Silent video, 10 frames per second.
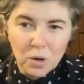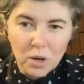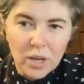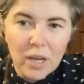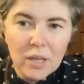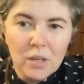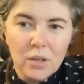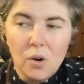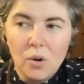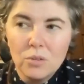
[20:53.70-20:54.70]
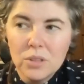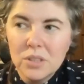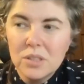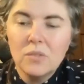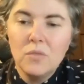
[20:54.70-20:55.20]
working, a
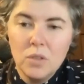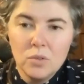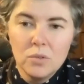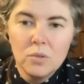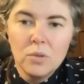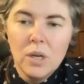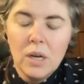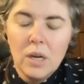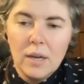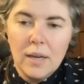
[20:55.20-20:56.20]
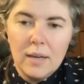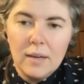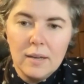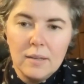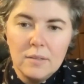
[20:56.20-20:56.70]
holistic view,
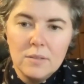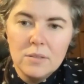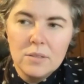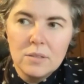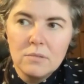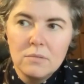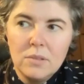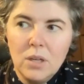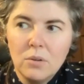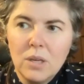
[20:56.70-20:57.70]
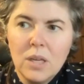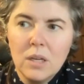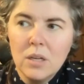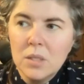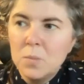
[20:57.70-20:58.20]
and, getting
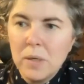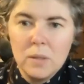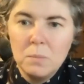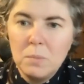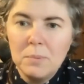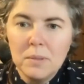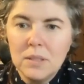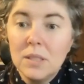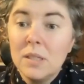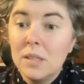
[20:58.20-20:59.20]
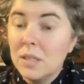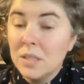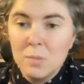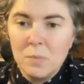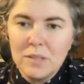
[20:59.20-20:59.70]
unexpected people in at
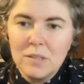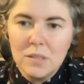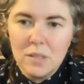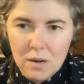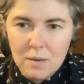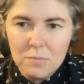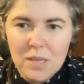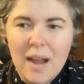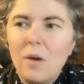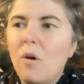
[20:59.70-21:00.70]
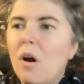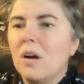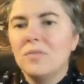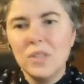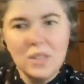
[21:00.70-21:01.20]
unexpected times. How
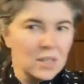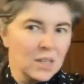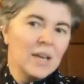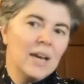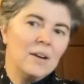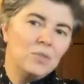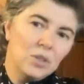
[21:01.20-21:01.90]
often have